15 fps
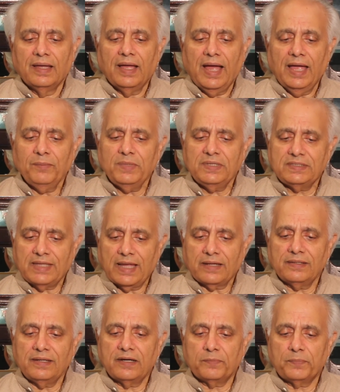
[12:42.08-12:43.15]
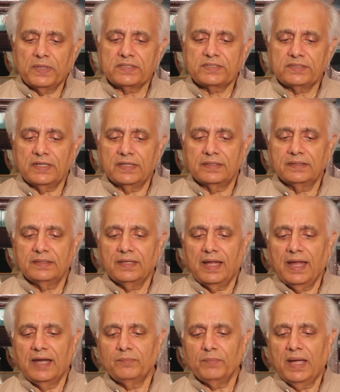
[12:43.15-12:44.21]
I'm a secular person
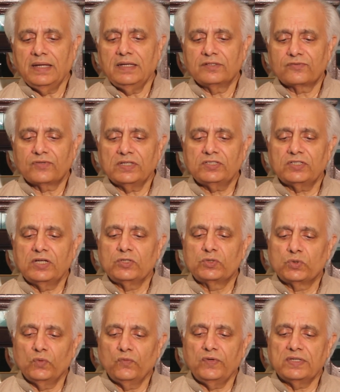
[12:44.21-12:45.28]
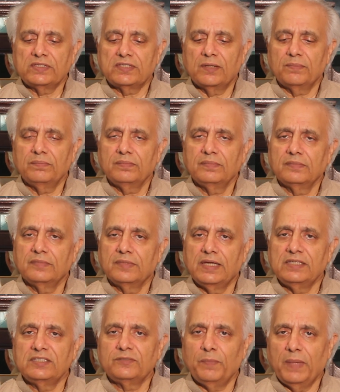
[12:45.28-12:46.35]
and my interest in Sufism
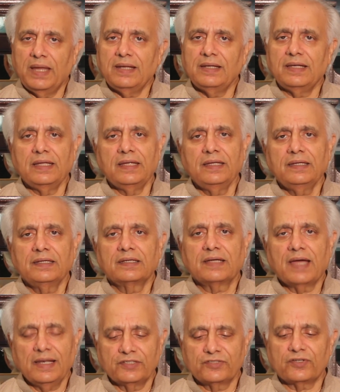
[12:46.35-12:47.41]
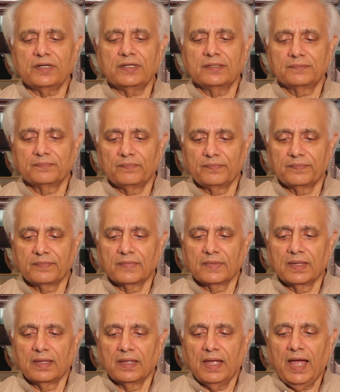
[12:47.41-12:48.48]
is mainly cultural.
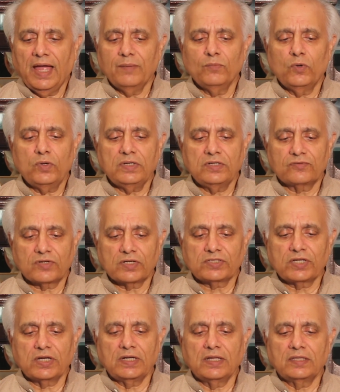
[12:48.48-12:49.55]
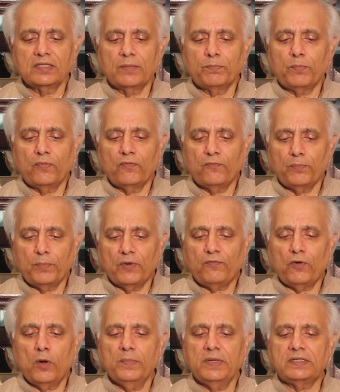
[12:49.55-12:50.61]
I'm more interested in the
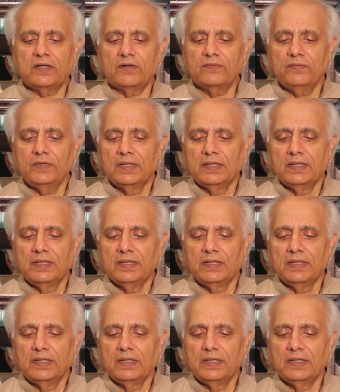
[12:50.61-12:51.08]
performative